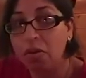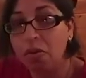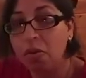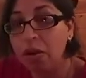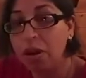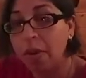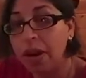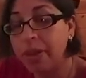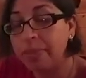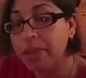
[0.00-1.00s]
Or you
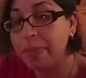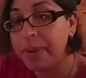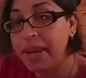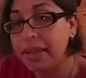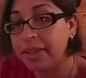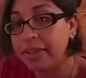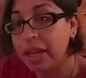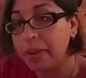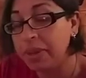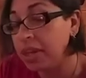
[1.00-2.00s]
want them to be in the
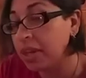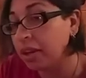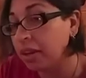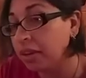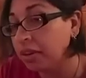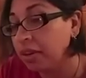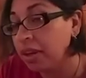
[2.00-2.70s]
same year